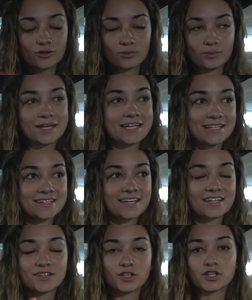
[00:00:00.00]
read
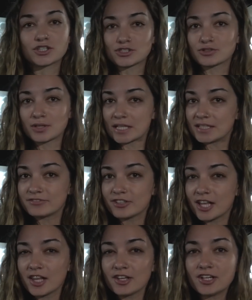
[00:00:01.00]
and look at a screen for
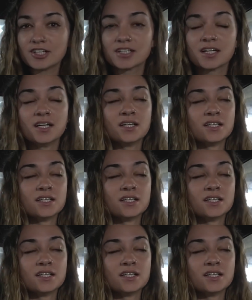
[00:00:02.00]
that long.